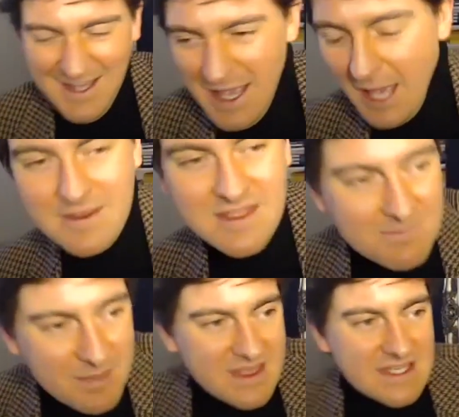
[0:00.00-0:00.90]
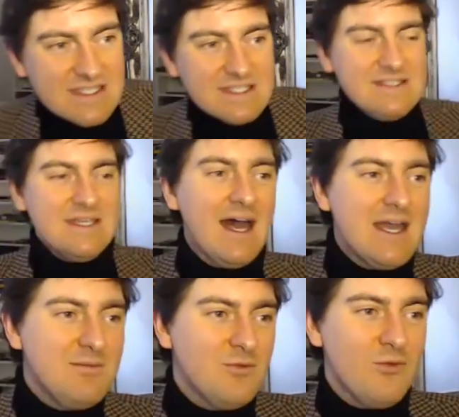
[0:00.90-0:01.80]
I mean, but this is a
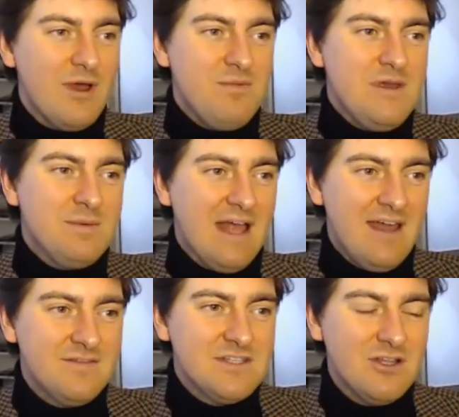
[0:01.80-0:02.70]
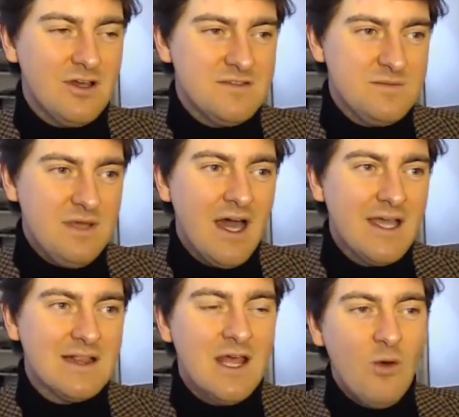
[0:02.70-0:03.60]
time where people have to learn to be
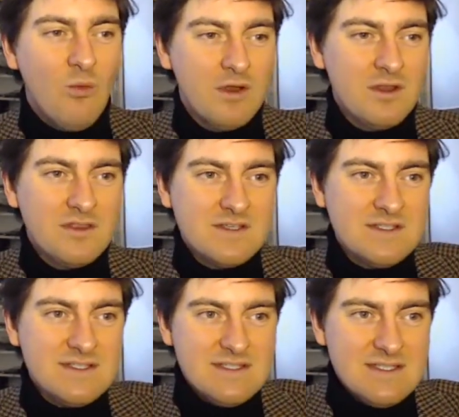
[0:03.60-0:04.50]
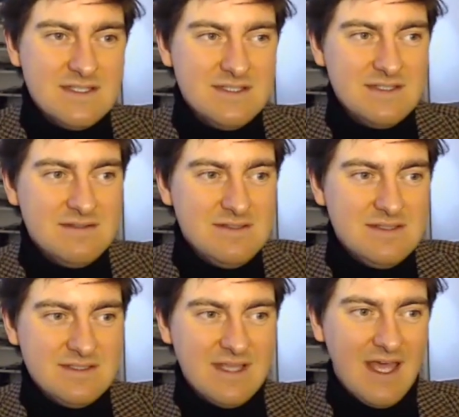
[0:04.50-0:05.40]
idle. One of the
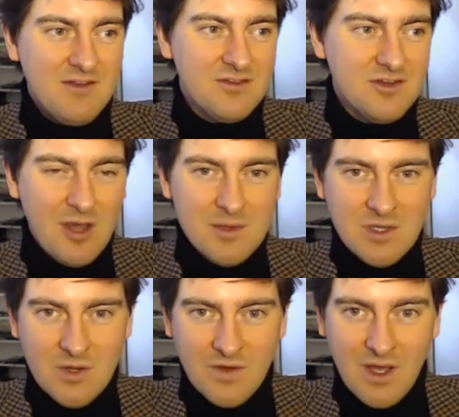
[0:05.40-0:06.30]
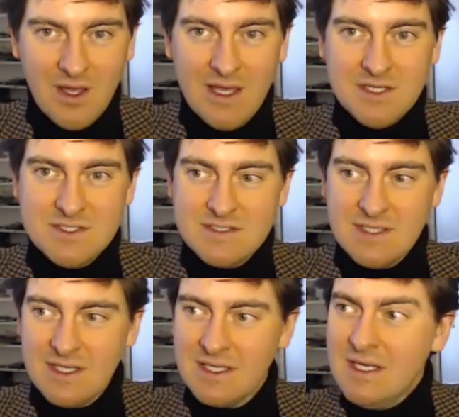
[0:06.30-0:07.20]
sad phenomena of our age is
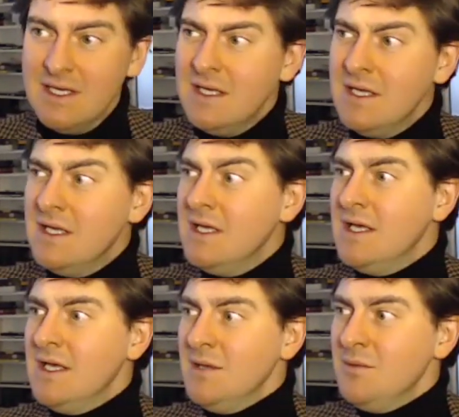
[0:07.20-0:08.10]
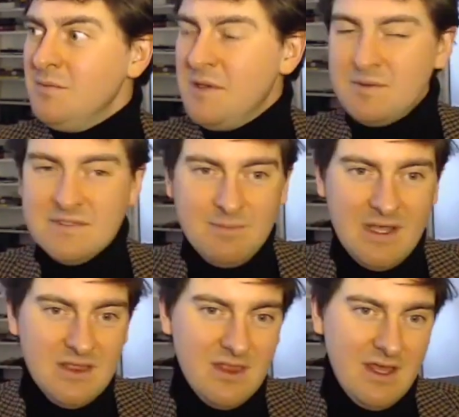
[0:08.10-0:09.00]
that people
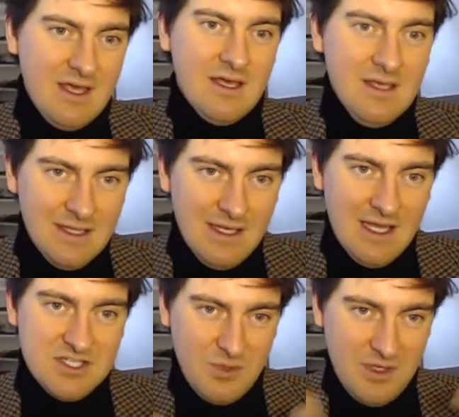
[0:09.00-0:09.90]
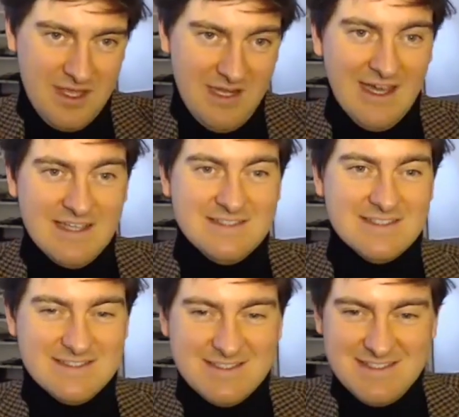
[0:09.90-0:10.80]
spend their leisure where they're
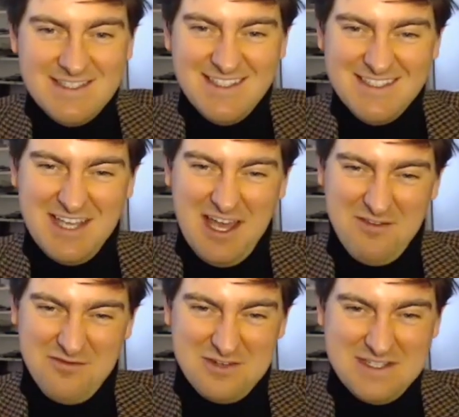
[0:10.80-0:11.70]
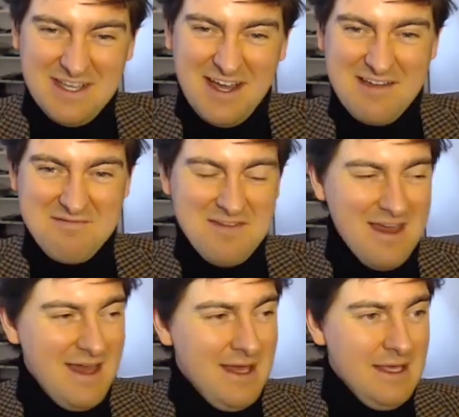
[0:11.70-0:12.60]
licensed to have free time
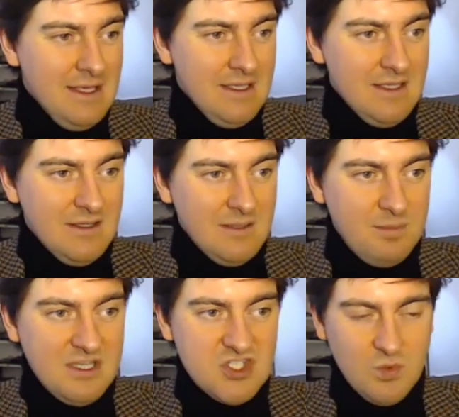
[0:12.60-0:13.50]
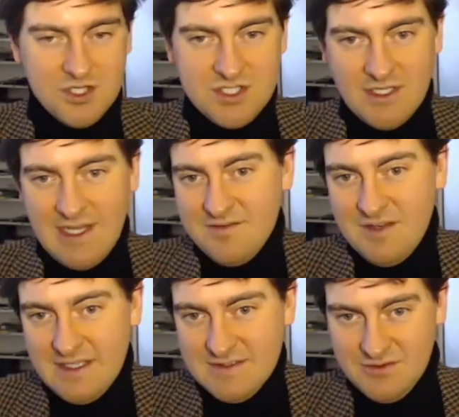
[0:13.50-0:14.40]
binge watching
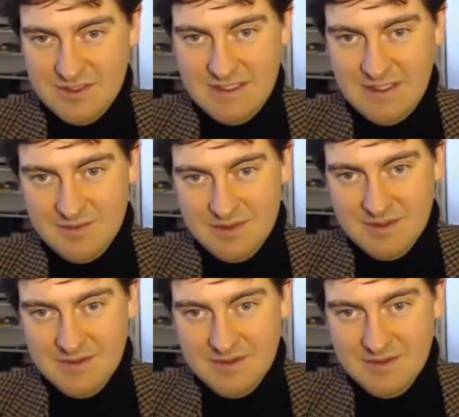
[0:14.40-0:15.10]
Netflix, for example.